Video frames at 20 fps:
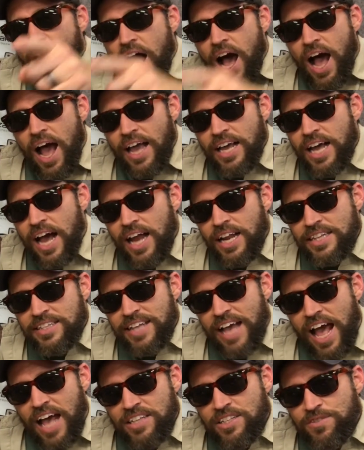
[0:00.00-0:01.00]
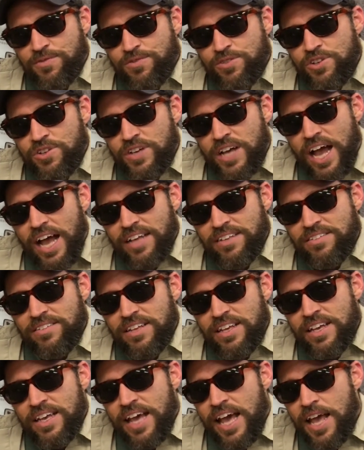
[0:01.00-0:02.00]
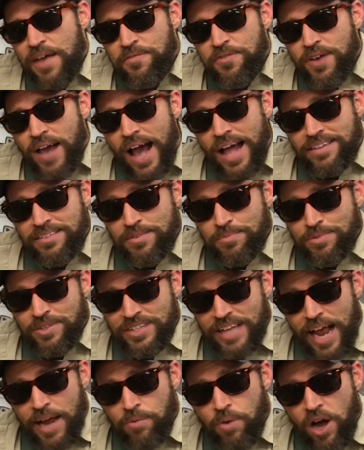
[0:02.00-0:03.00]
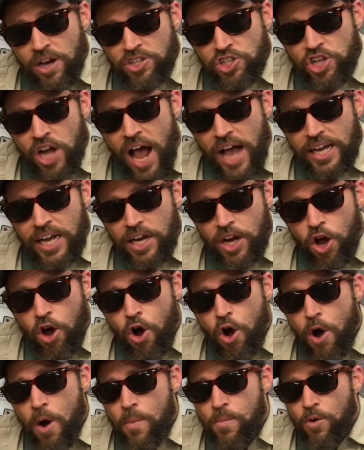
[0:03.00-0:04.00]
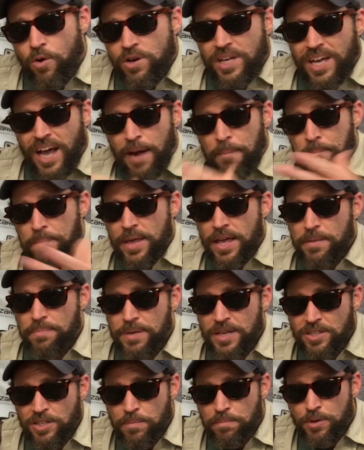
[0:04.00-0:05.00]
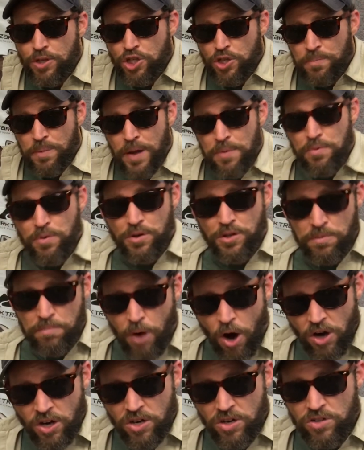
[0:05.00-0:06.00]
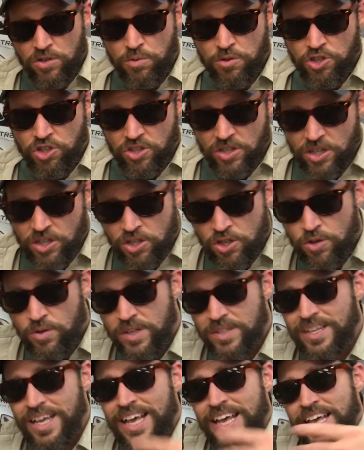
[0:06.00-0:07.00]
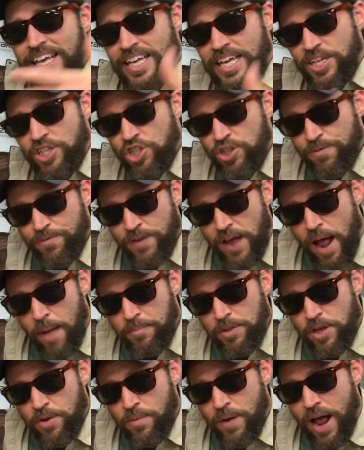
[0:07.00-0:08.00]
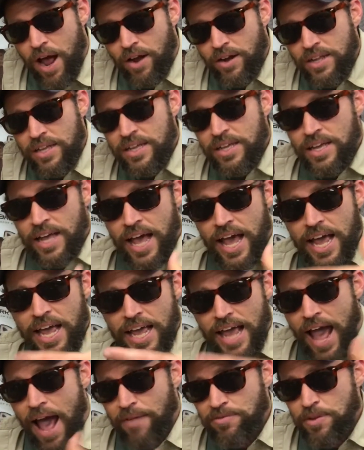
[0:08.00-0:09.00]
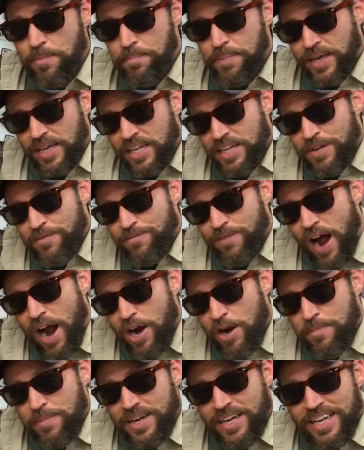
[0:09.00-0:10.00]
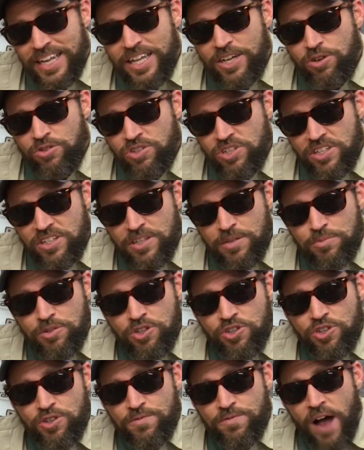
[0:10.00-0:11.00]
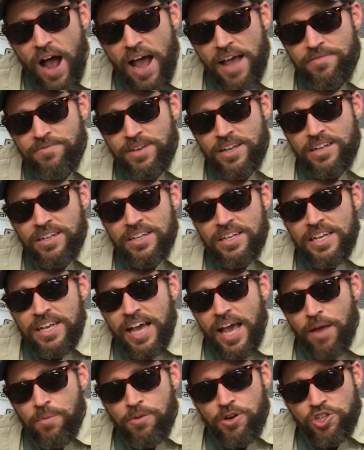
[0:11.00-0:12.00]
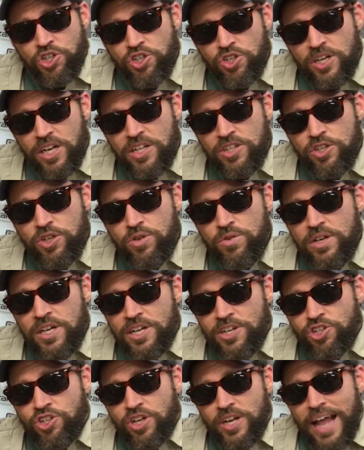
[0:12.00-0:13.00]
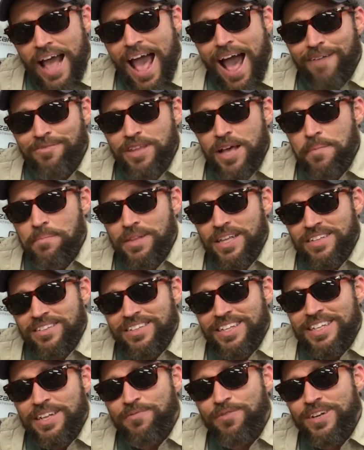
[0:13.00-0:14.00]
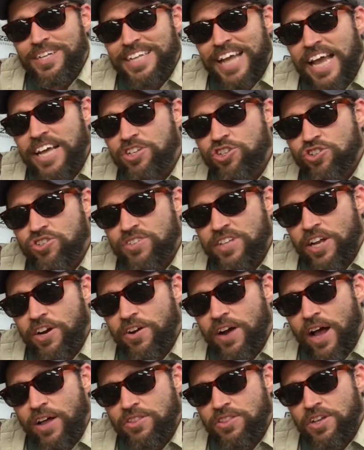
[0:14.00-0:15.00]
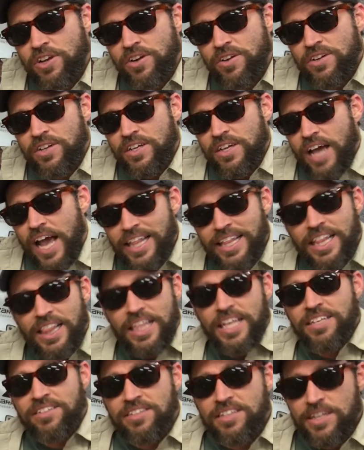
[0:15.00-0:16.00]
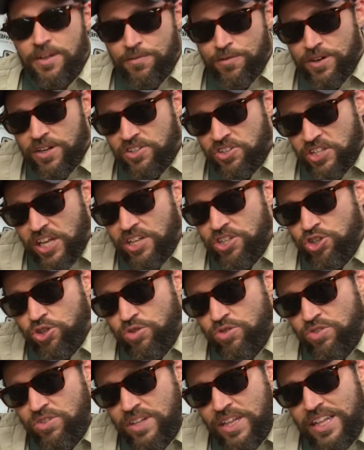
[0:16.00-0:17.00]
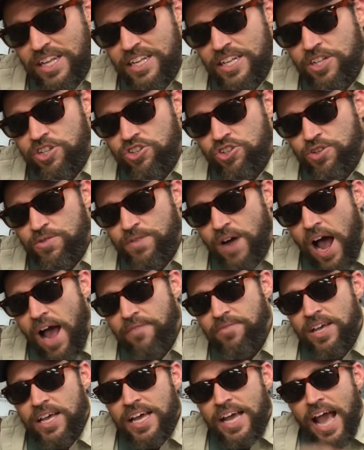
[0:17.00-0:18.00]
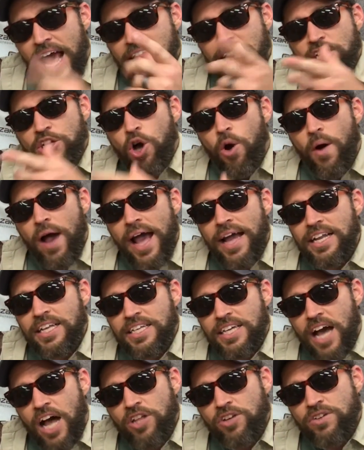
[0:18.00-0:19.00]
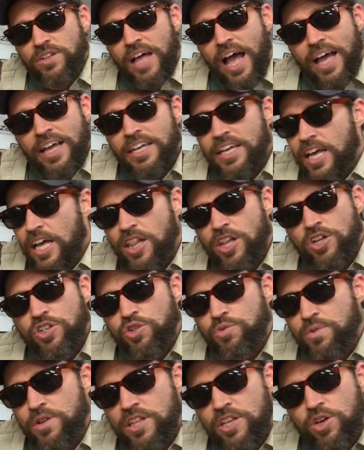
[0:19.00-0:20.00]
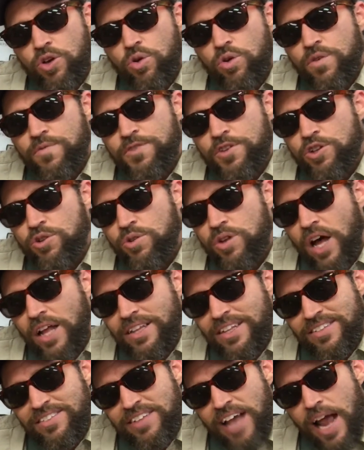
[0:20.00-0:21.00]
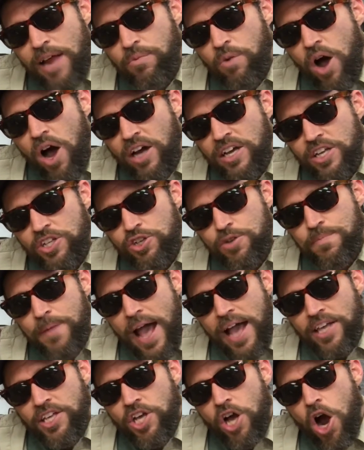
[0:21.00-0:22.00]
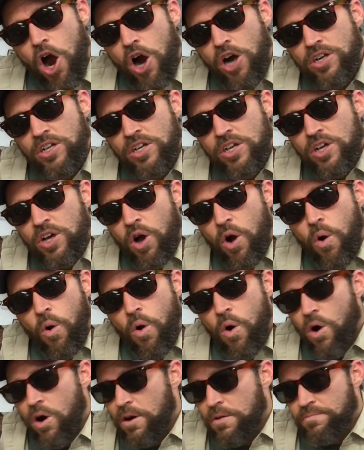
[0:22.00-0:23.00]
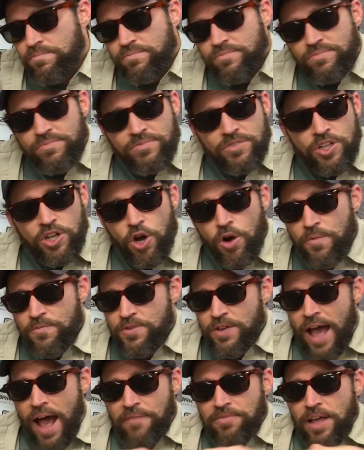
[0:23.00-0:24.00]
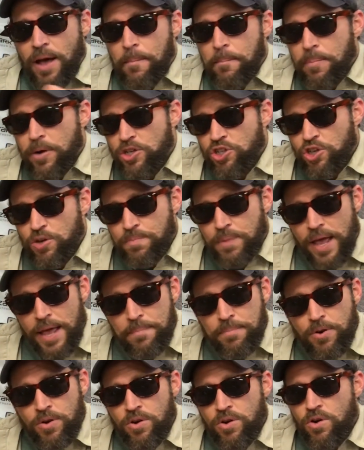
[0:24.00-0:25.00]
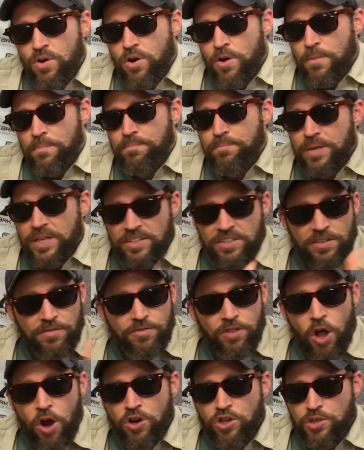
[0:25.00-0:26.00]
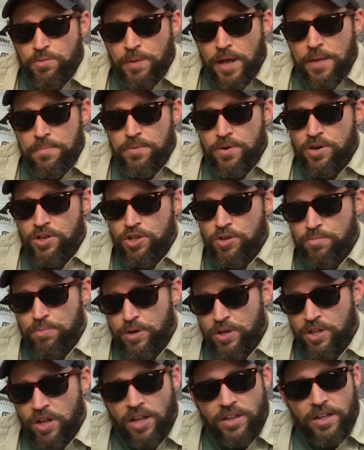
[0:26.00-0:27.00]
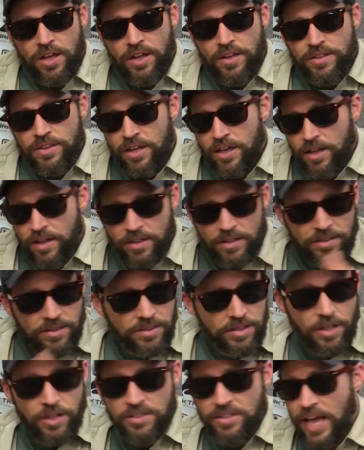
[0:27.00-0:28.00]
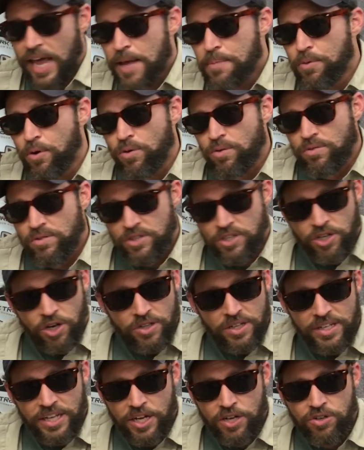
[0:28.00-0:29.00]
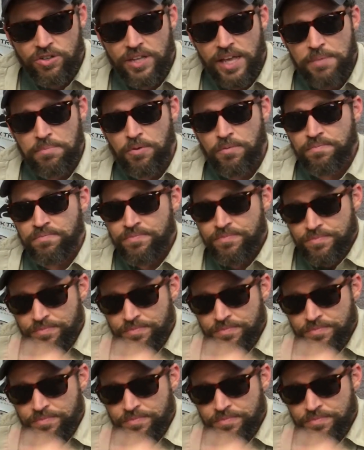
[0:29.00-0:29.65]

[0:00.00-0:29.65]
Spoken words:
I got a task for you guys. Hey, if you got some sidewalk chalk at home or you got a big piece of butcher paper with markers, what you can do is get your family around. Hey, have them pick an environment, an ecosystem to survive in. And what you're gonna do is you're gonna have them list the different dangers that are out there. And then list the different essentials that they need to survive. And then go ahead and color that. It looks really cool if you do it on the sidewalk in your backyard, or if you have that butcher paper or piece of large paper and you put it on the table, the dinner table.